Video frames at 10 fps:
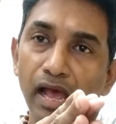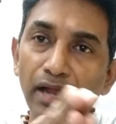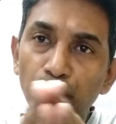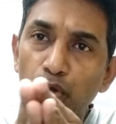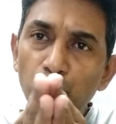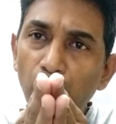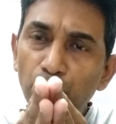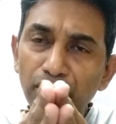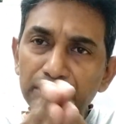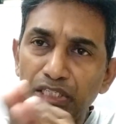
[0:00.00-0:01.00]
And you don't want
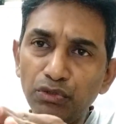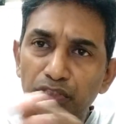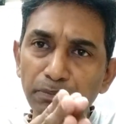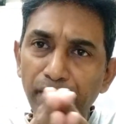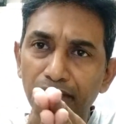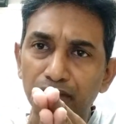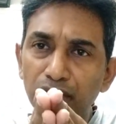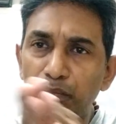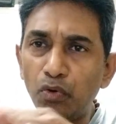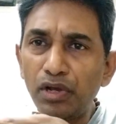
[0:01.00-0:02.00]
to listen to the path.
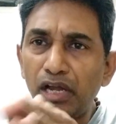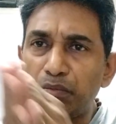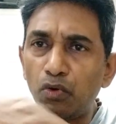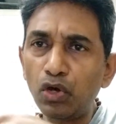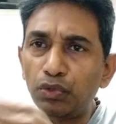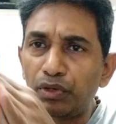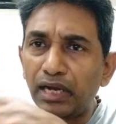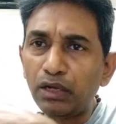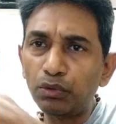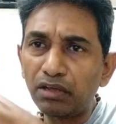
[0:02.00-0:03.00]
The more and more you
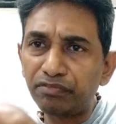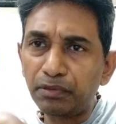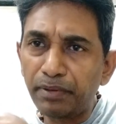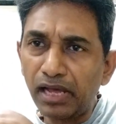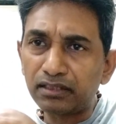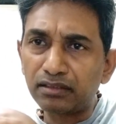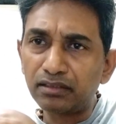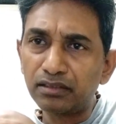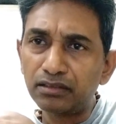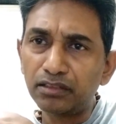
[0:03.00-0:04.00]
get out of the path,
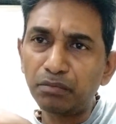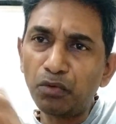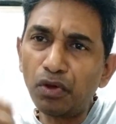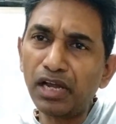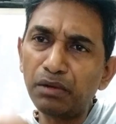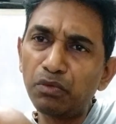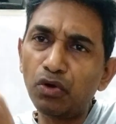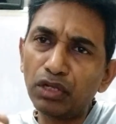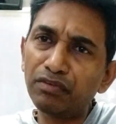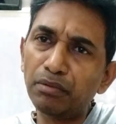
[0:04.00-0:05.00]
the more and
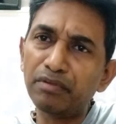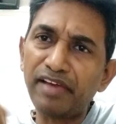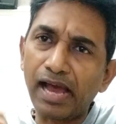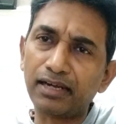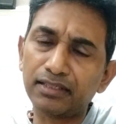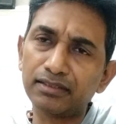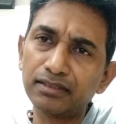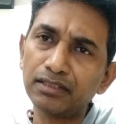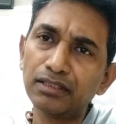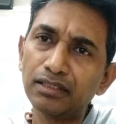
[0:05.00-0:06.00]
more you will be whacked.
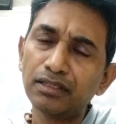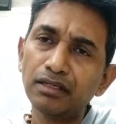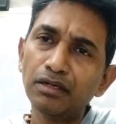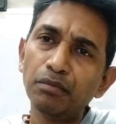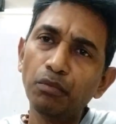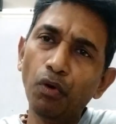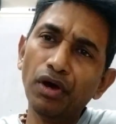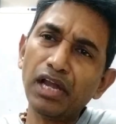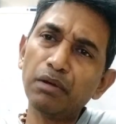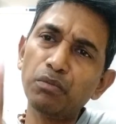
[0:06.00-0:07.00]

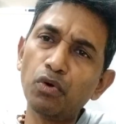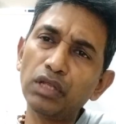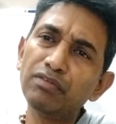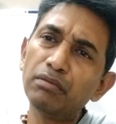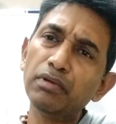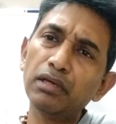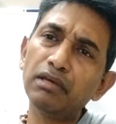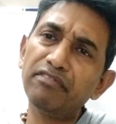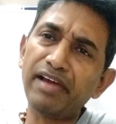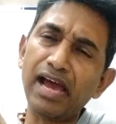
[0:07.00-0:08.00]
More and more you will
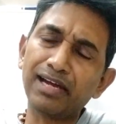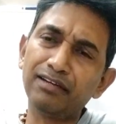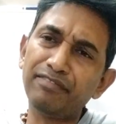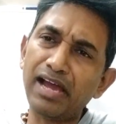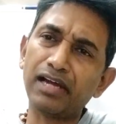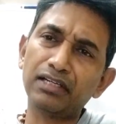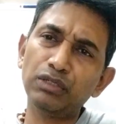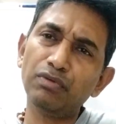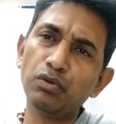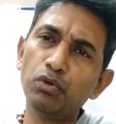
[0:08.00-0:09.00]
be whacked.
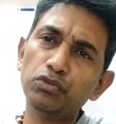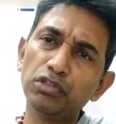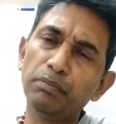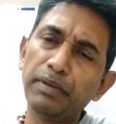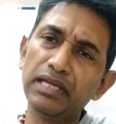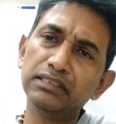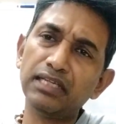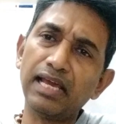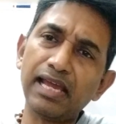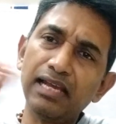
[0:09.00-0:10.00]
You will go through the pains
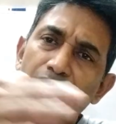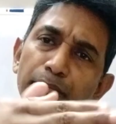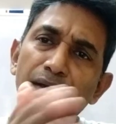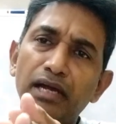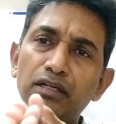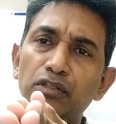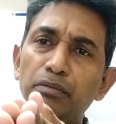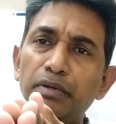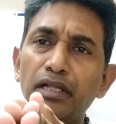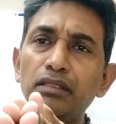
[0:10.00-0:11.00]
and again come back to the
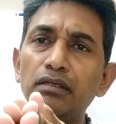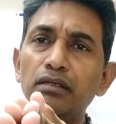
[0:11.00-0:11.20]
path.